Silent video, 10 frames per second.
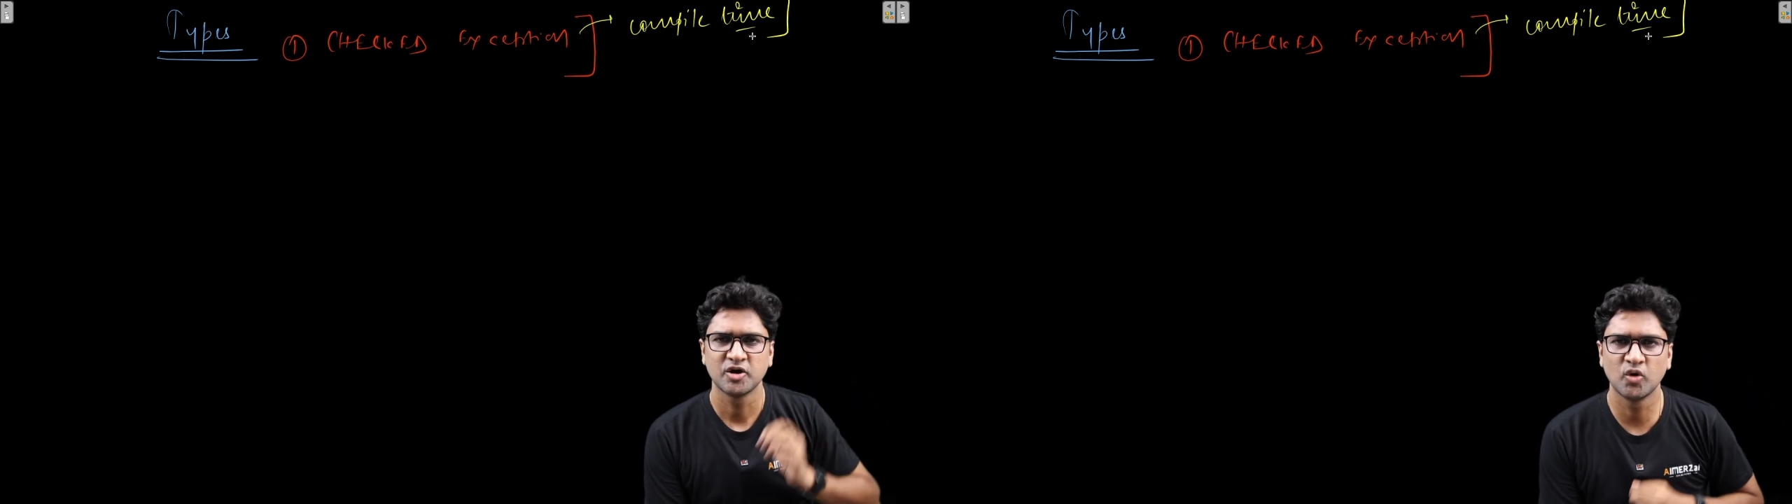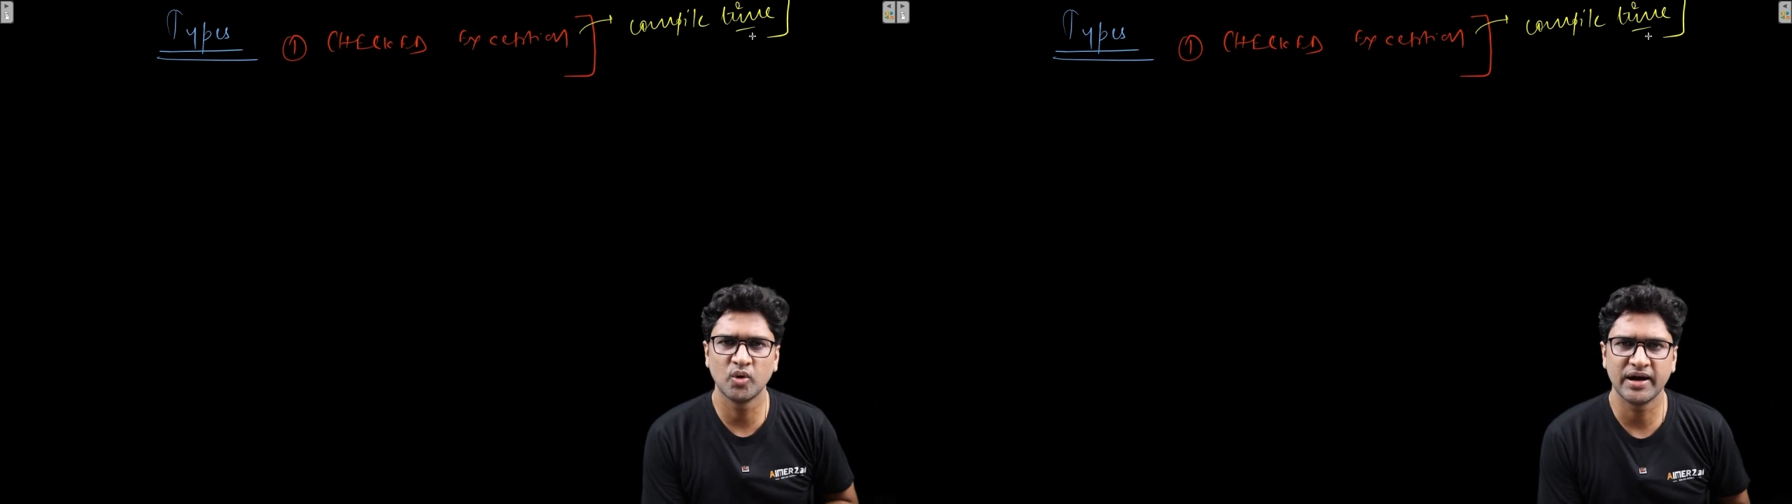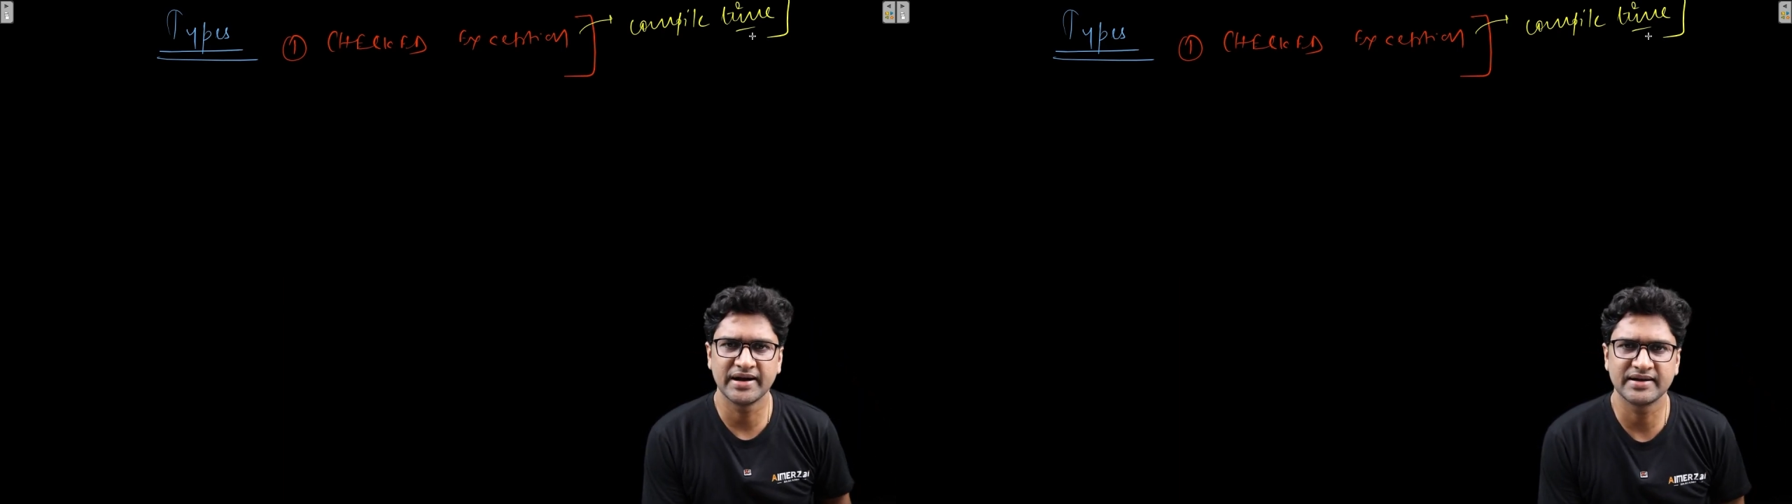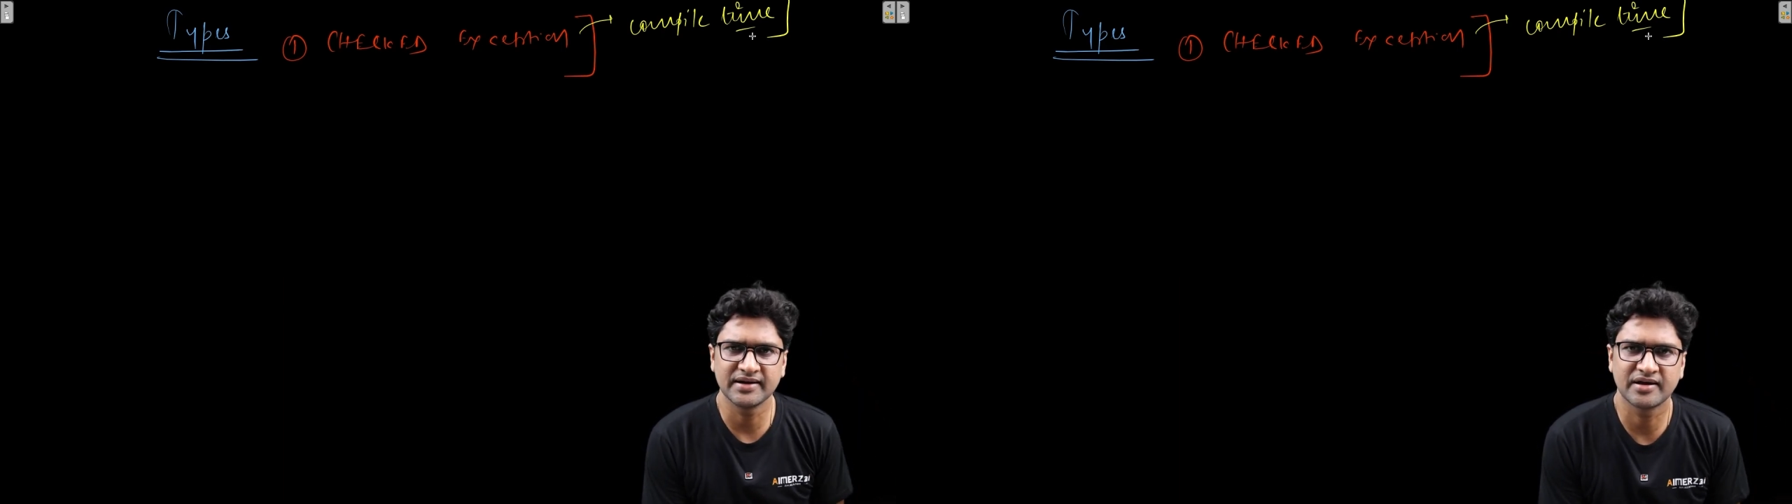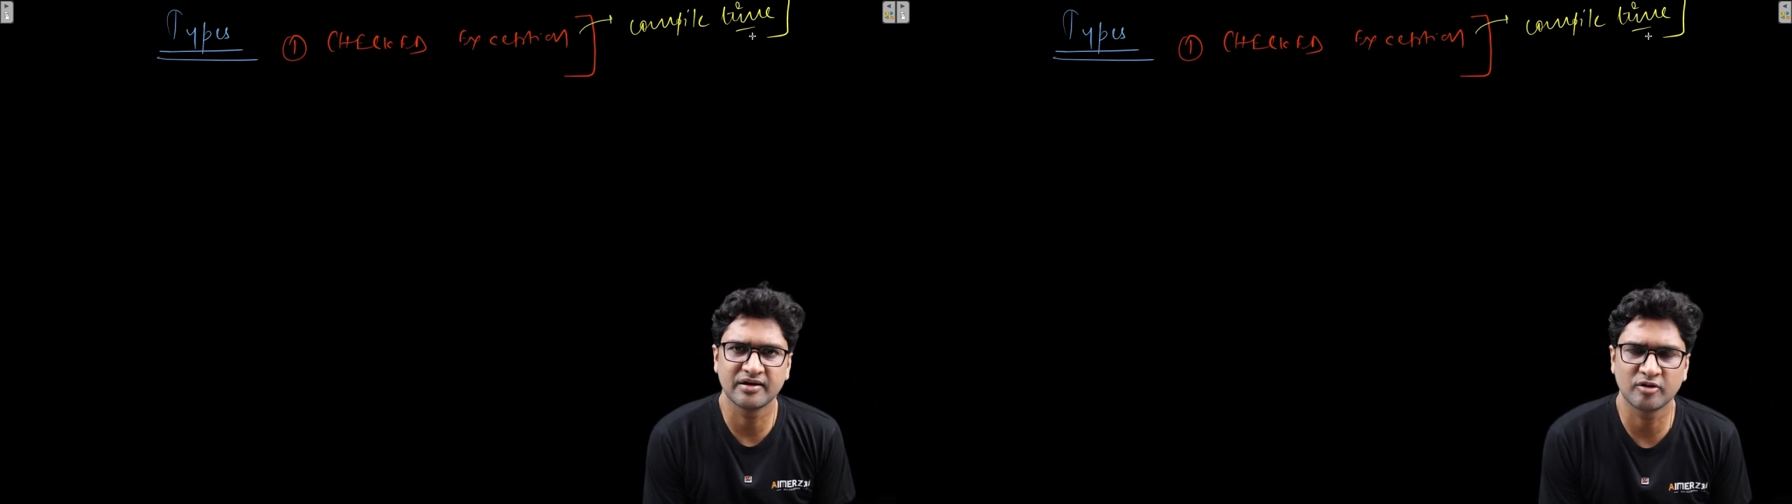go and
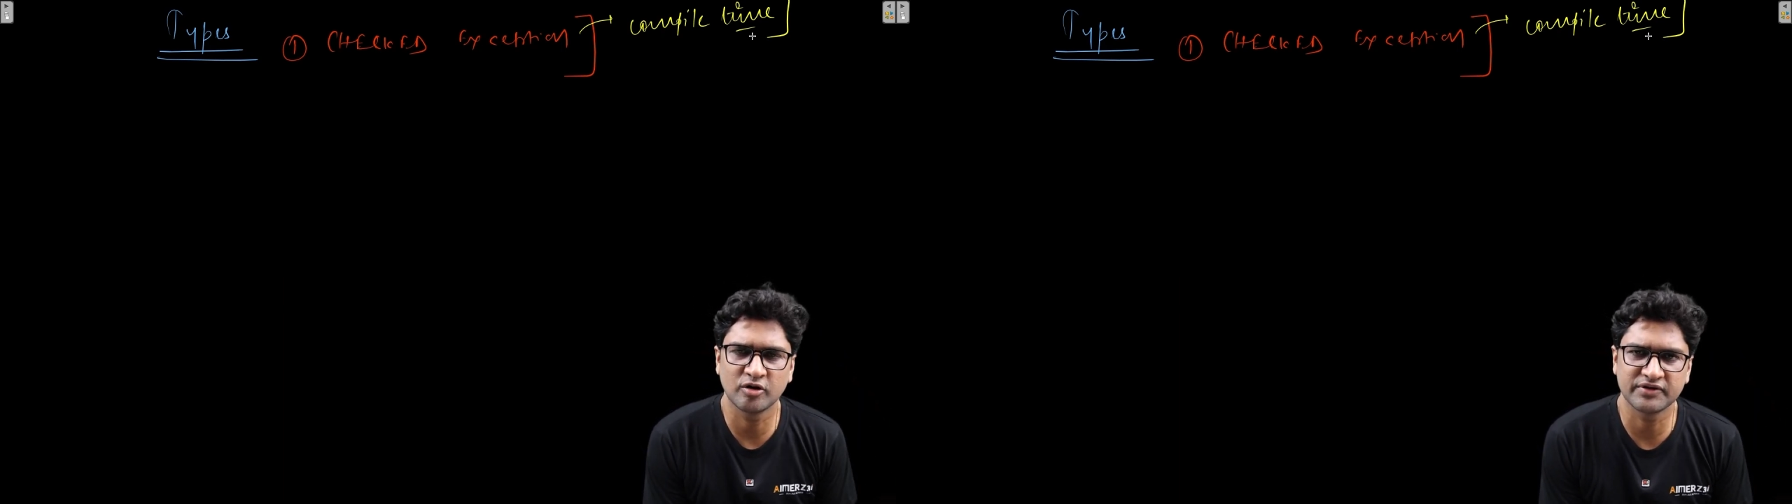take care of